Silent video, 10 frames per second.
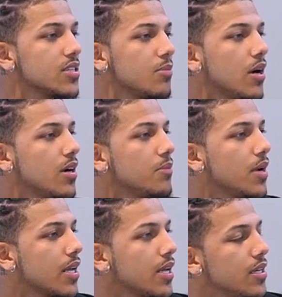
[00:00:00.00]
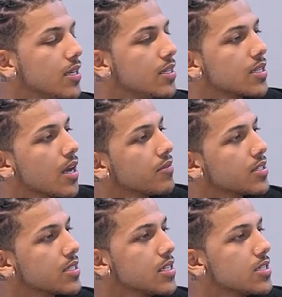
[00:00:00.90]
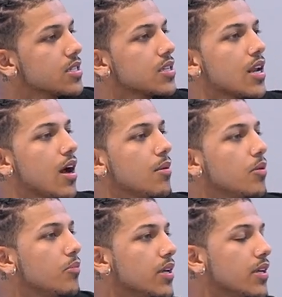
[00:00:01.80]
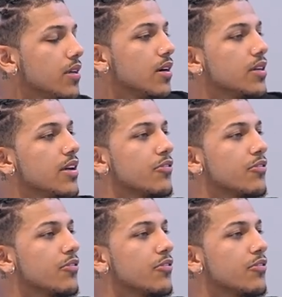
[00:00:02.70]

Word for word: your mind by the end of this conversation, then I'm gonna be. Well, you're not